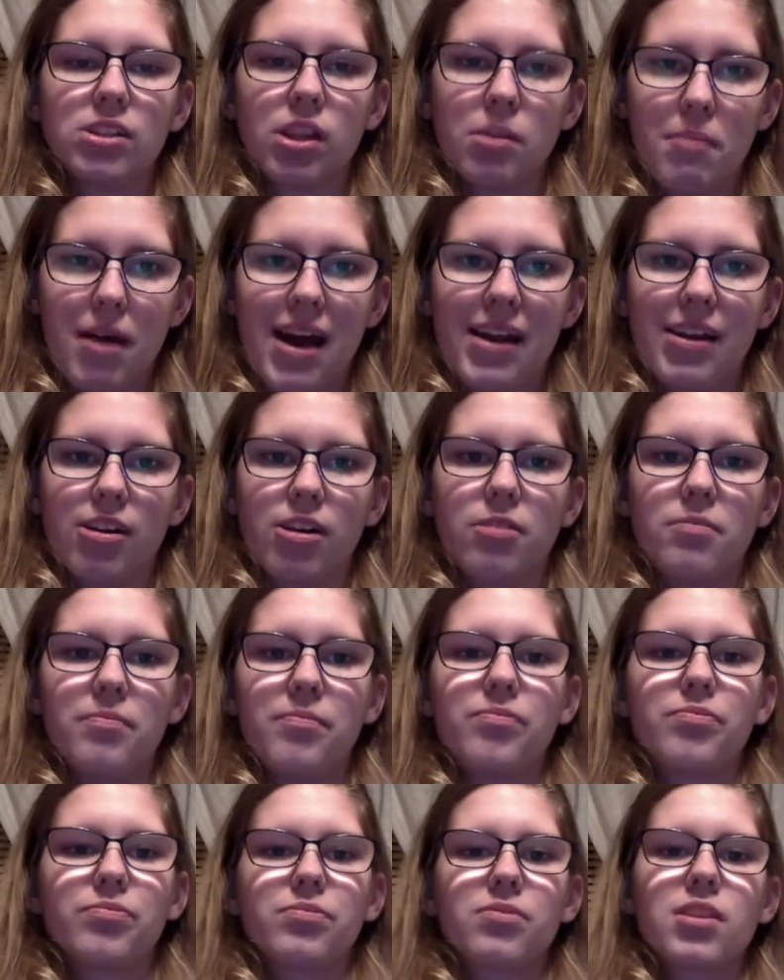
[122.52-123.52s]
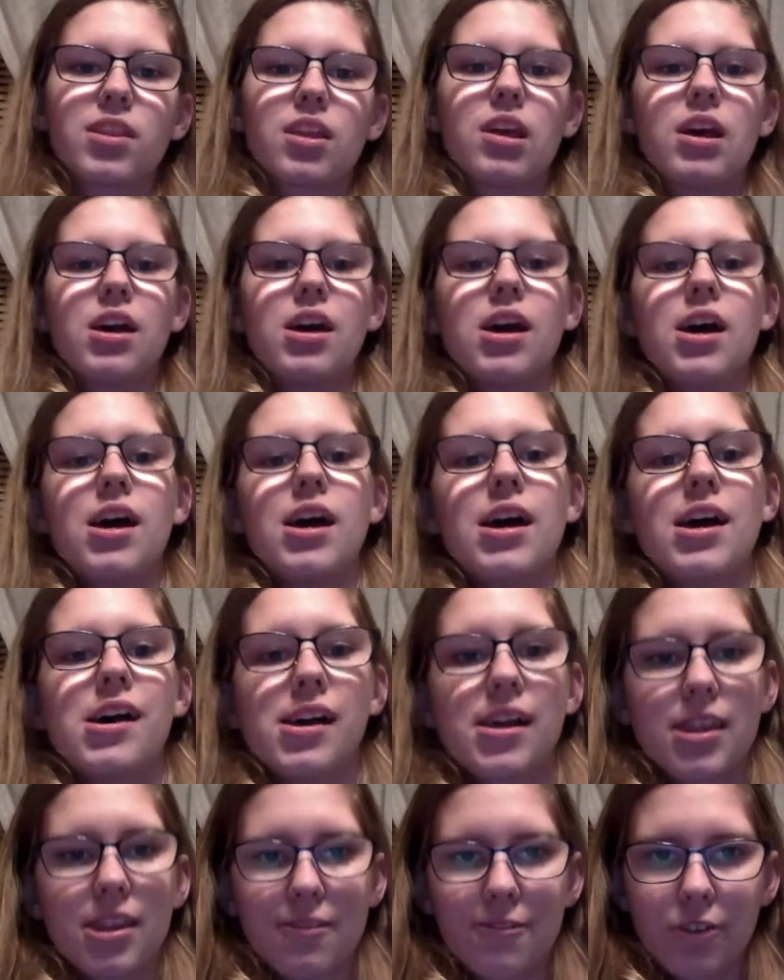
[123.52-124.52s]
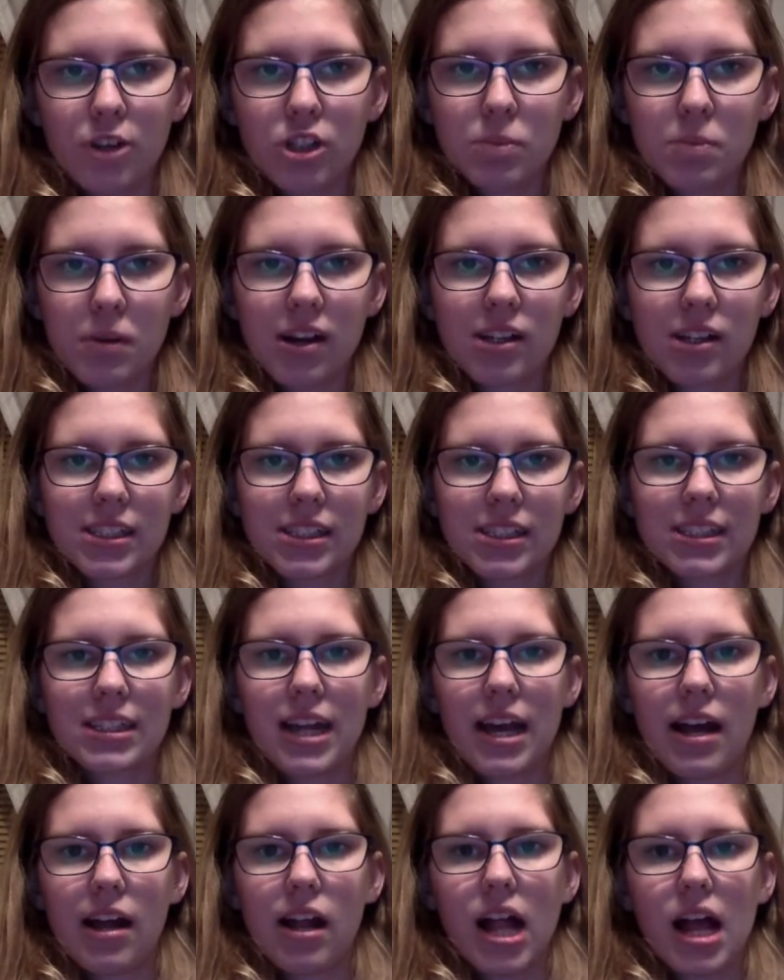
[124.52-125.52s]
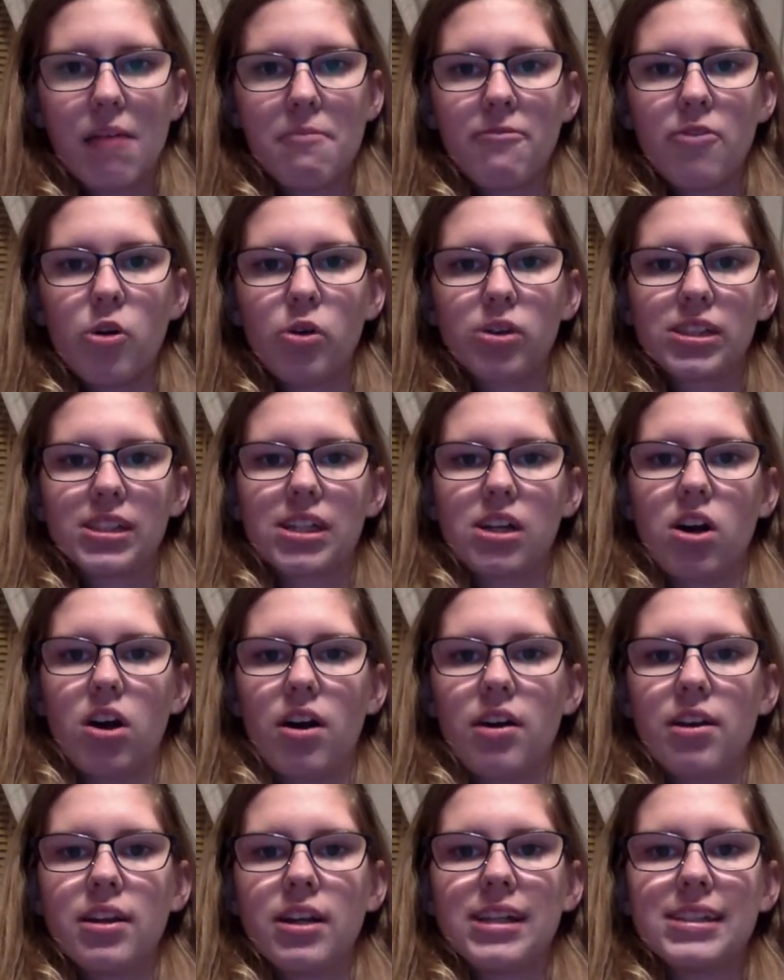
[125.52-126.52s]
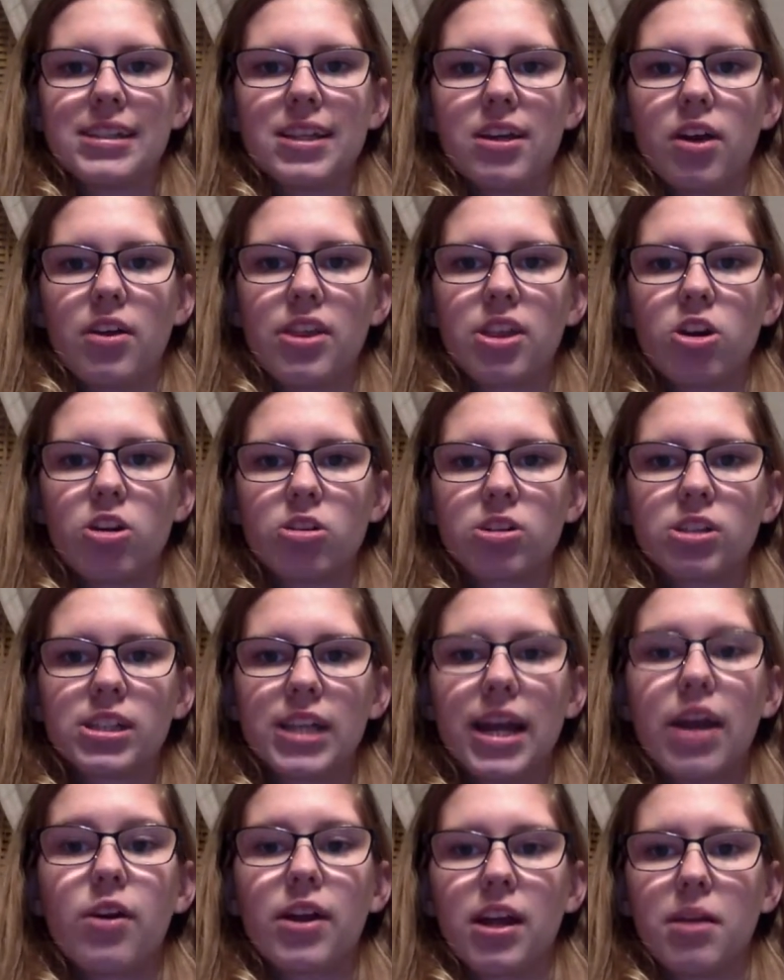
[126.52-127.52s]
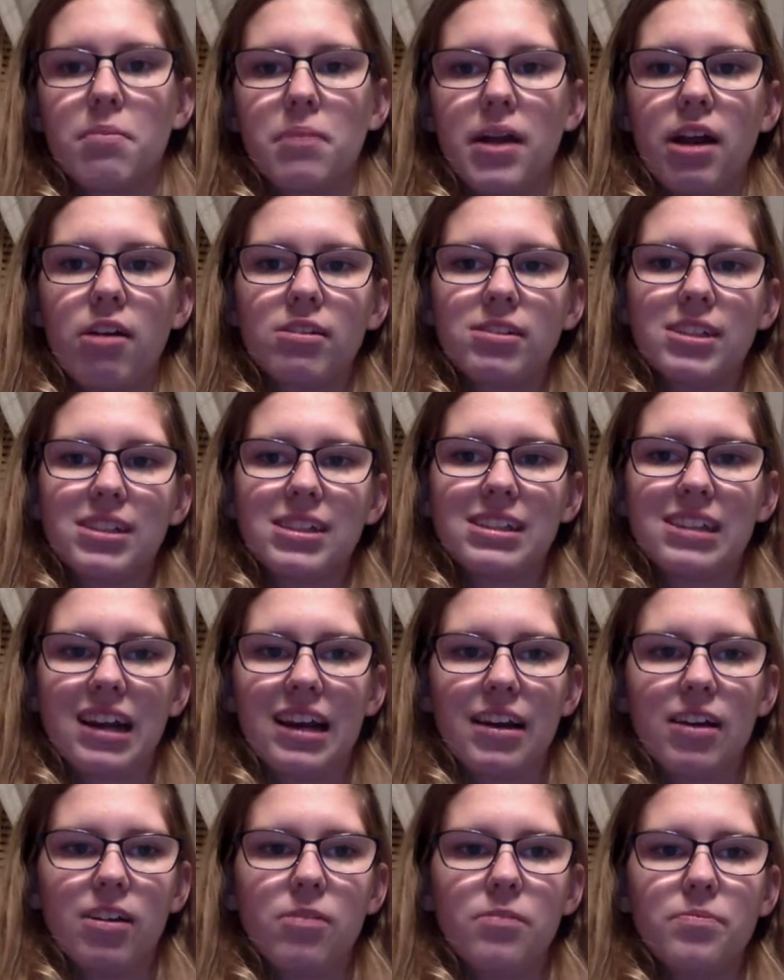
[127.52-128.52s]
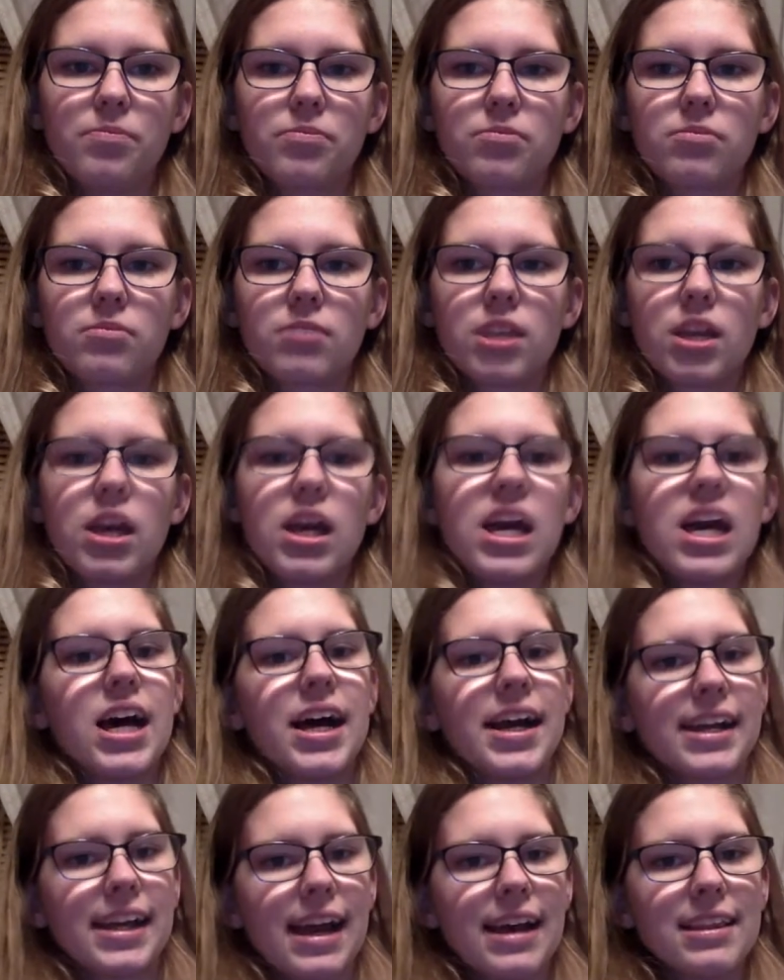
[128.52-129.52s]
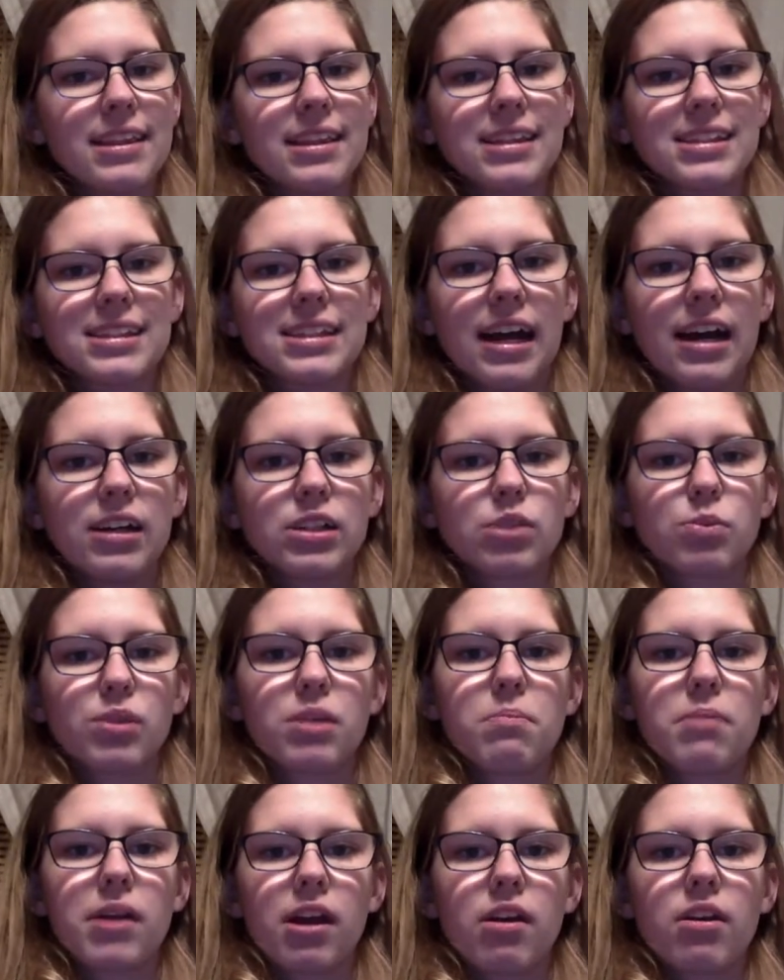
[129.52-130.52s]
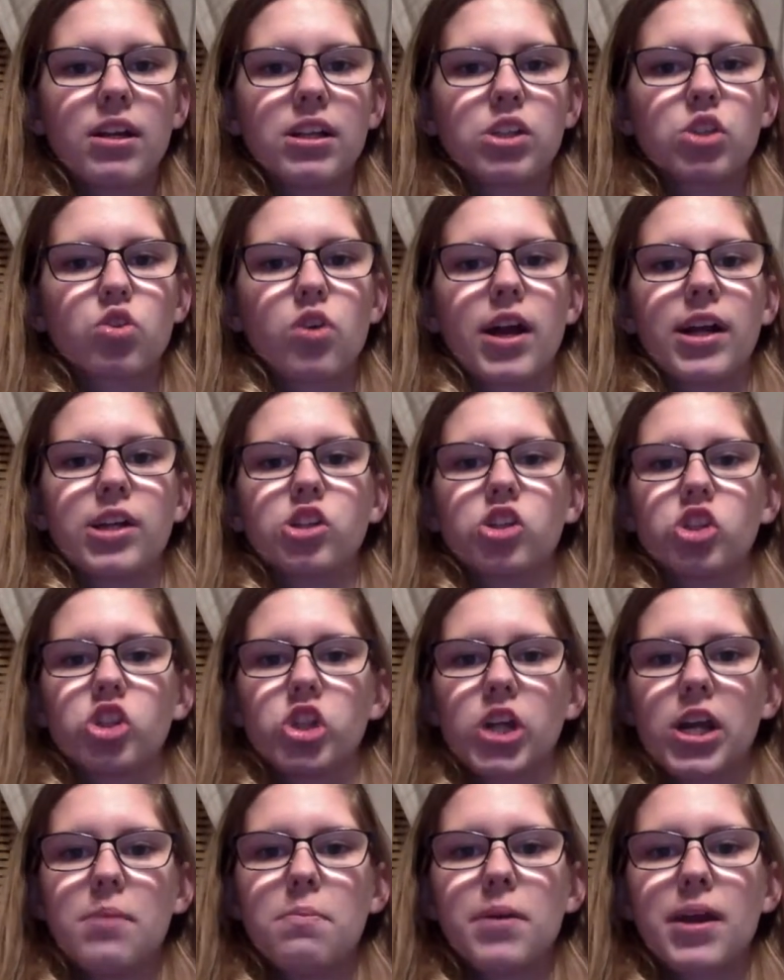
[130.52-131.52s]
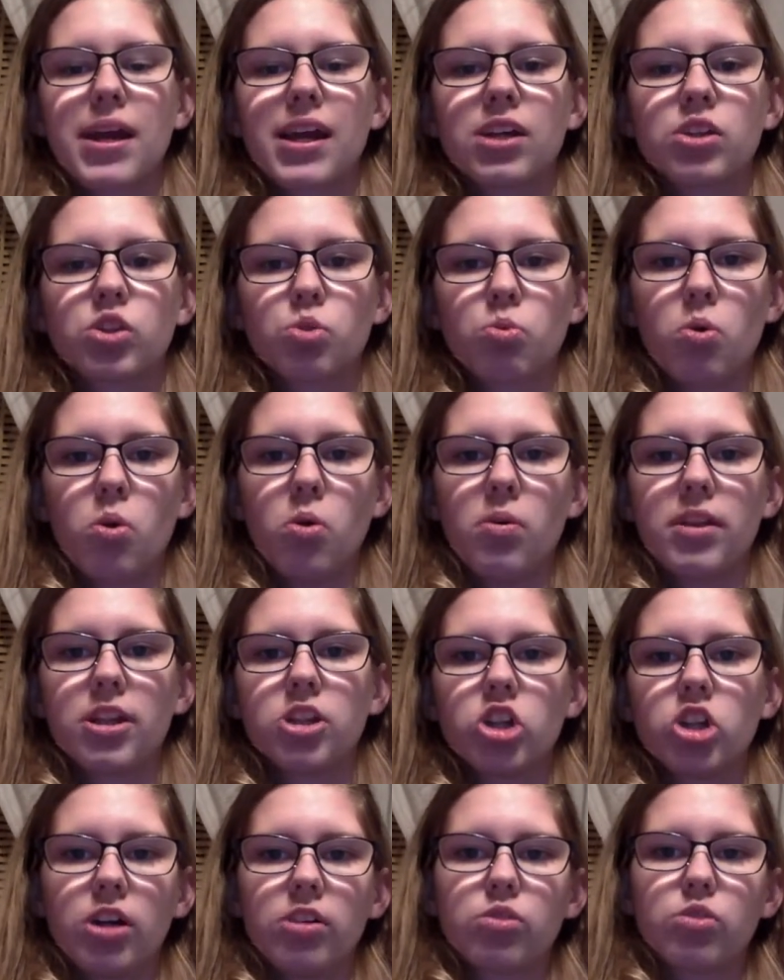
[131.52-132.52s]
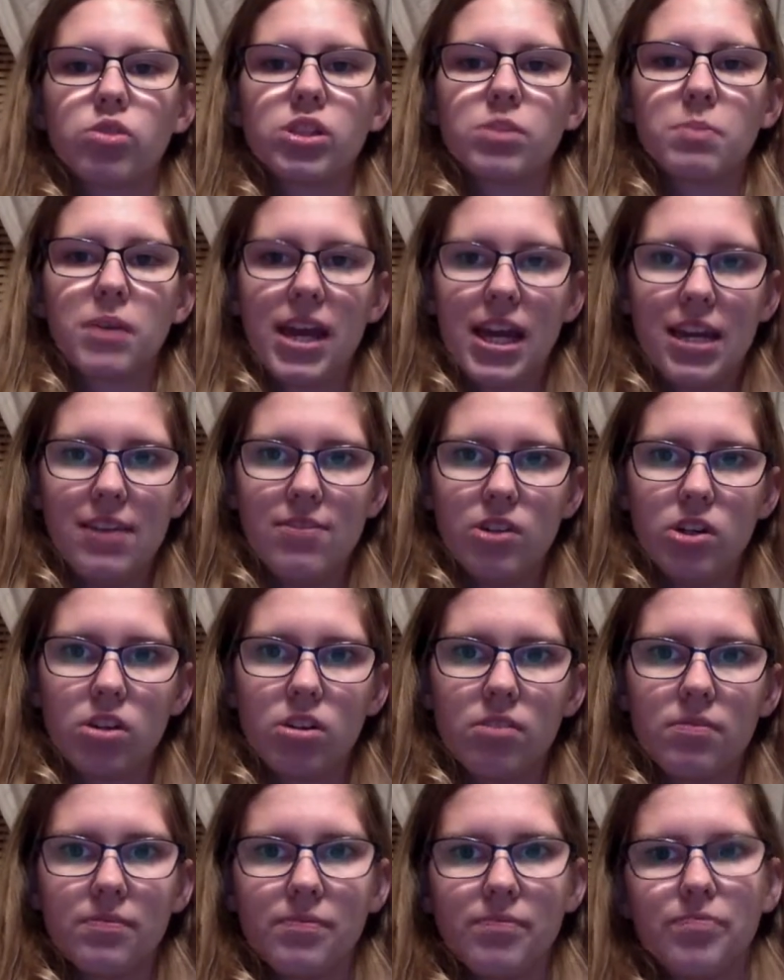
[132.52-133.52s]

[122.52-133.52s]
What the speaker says: on the matter. The first parenting style I am focusing on is the authoritarian parenting style. Again, this style is when the parent is trying to shape and control the children's behavior,